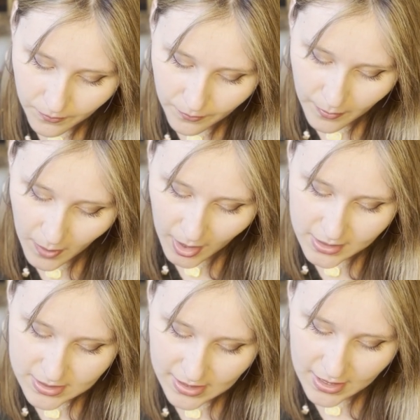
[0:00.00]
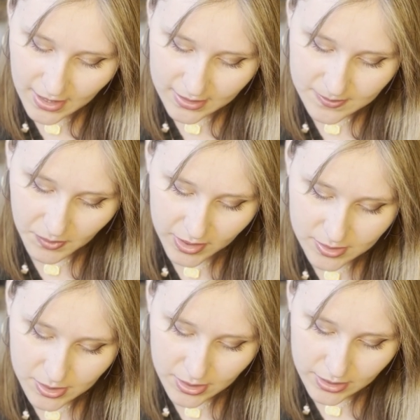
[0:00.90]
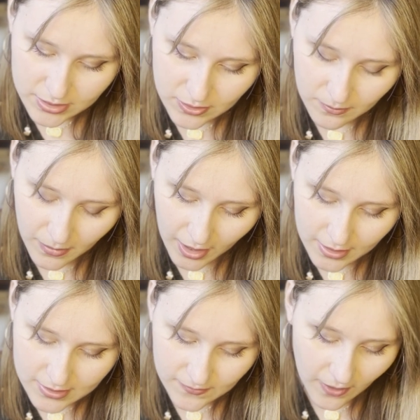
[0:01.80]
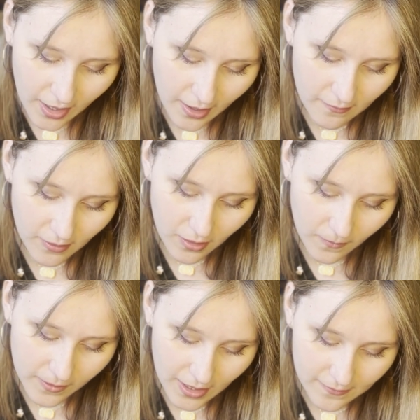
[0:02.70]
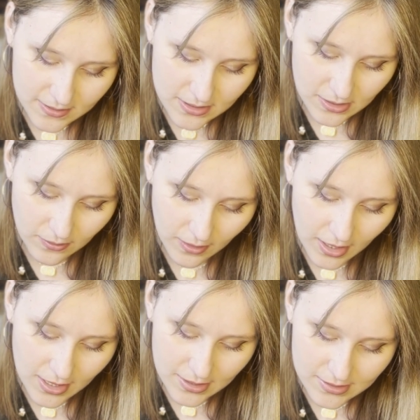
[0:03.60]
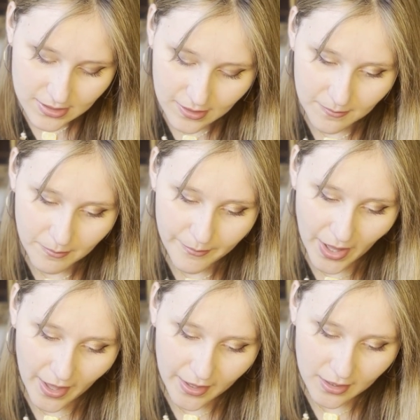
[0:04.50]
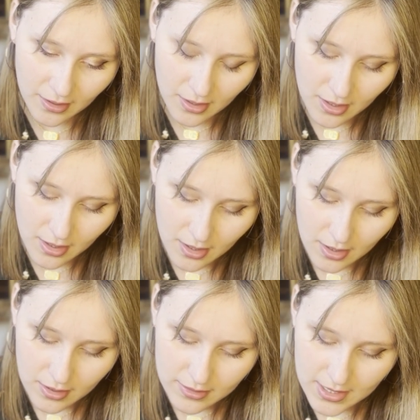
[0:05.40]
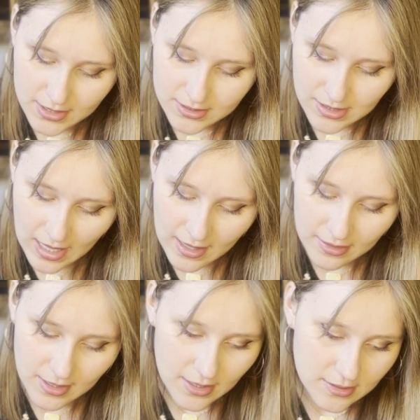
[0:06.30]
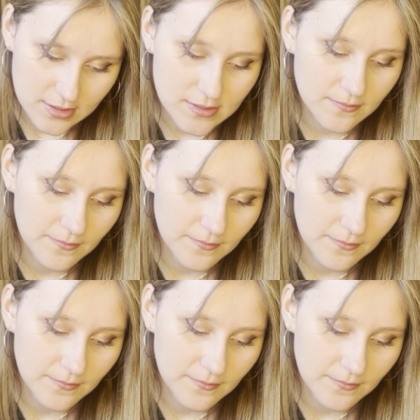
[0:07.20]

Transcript: minus 8x plus 32 minus 5. All we have to do is combine this and this.